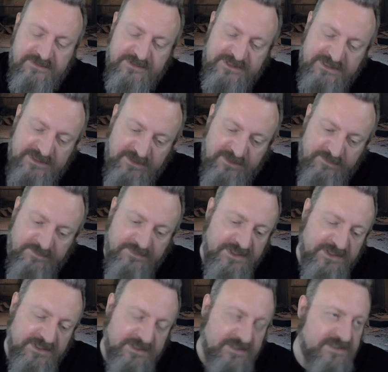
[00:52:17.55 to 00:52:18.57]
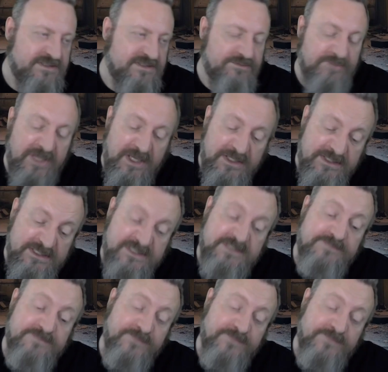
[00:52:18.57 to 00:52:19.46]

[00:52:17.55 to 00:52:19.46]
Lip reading: some guns.